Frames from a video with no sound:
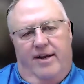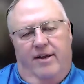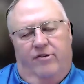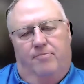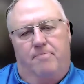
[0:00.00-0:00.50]
I
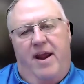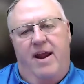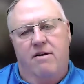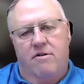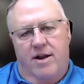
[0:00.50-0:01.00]
guess,
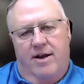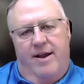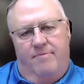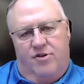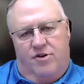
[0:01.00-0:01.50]

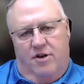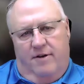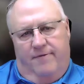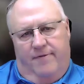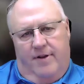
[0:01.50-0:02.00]
paradigm
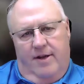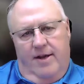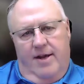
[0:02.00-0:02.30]
shift